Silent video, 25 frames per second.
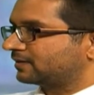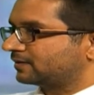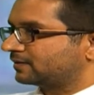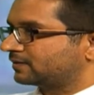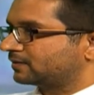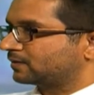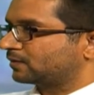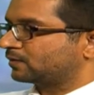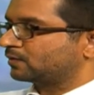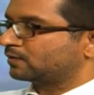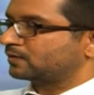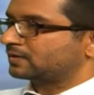
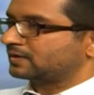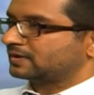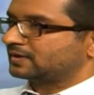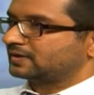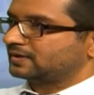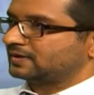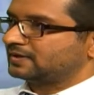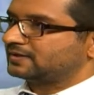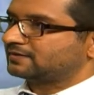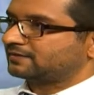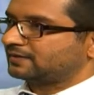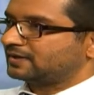So,
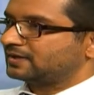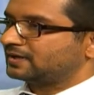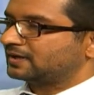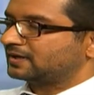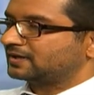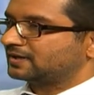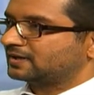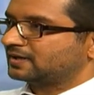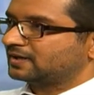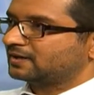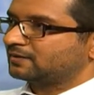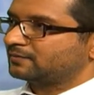in Sri
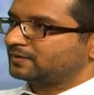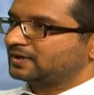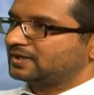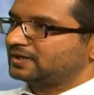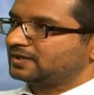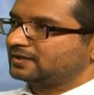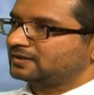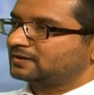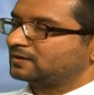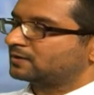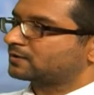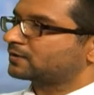Lanka we
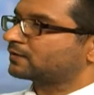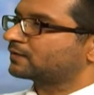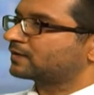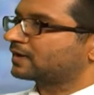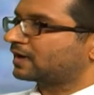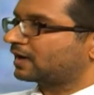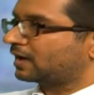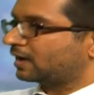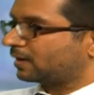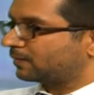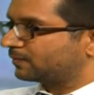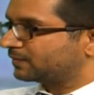eat a lot of
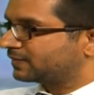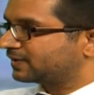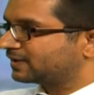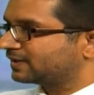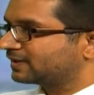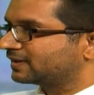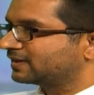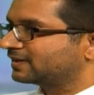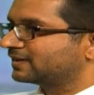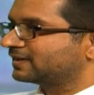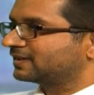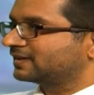carbs